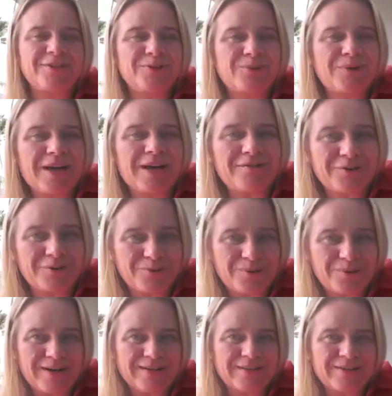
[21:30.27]
Thank you,
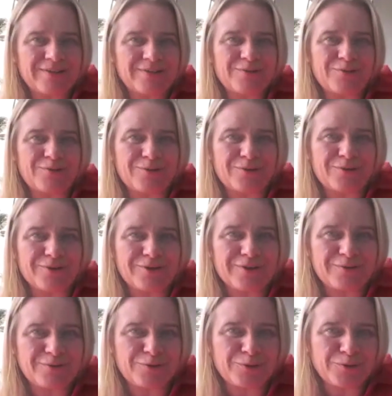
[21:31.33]
everyone,
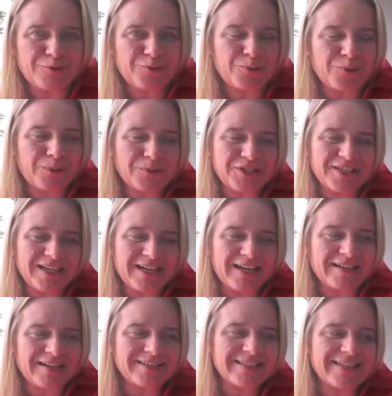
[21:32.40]
for watching
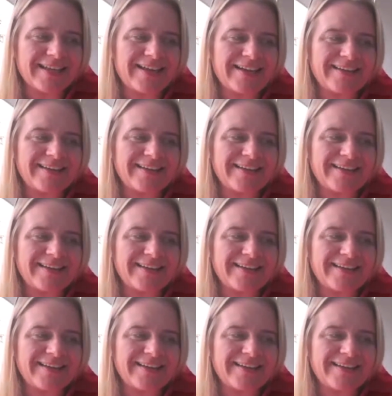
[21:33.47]
us.